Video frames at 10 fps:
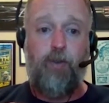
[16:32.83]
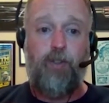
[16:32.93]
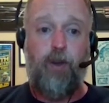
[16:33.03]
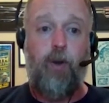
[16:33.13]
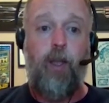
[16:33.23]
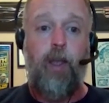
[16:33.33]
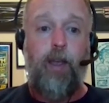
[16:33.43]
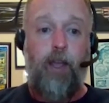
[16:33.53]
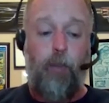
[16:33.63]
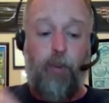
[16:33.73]
So
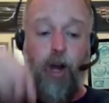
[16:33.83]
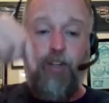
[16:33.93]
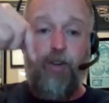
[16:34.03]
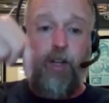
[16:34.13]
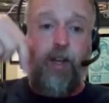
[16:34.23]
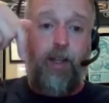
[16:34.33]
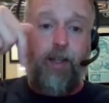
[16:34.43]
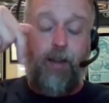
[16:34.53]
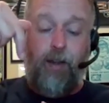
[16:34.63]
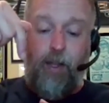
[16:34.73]

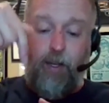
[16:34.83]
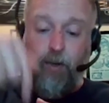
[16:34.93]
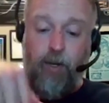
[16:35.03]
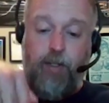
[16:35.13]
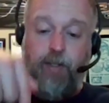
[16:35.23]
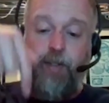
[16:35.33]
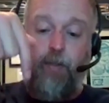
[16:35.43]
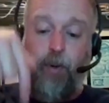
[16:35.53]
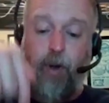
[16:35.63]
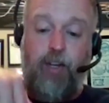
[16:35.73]
it increases the
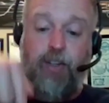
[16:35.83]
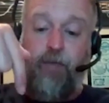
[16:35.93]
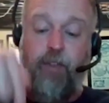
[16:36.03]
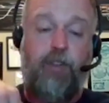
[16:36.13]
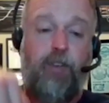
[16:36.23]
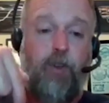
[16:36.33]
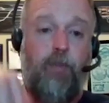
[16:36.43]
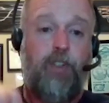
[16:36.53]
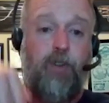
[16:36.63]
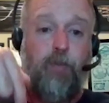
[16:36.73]
pressure of the tube
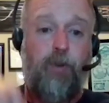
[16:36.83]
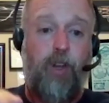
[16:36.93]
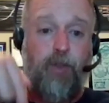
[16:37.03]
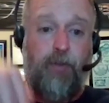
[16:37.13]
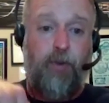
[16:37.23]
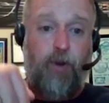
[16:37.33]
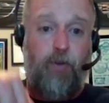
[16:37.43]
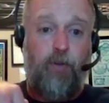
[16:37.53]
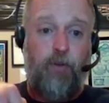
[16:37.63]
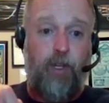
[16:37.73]
that you breathe
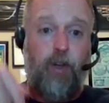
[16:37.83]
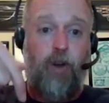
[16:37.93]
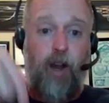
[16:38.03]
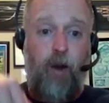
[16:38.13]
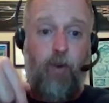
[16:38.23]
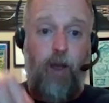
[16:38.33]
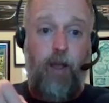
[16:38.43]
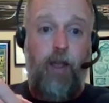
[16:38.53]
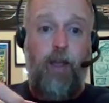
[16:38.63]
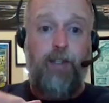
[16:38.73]
through, like your
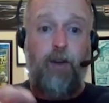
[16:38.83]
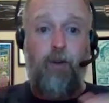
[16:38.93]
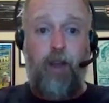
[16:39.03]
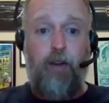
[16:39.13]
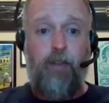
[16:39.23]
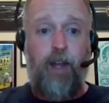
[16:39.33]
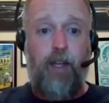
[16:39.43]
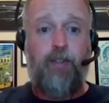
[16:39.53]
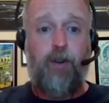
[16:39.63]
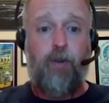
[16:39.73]
airway, to greater than
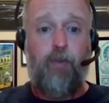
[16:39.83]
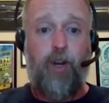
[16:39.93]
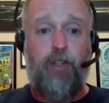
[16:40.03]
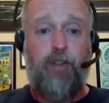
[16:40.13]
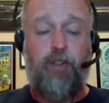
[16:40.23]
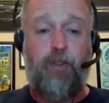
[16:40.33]
external pressure.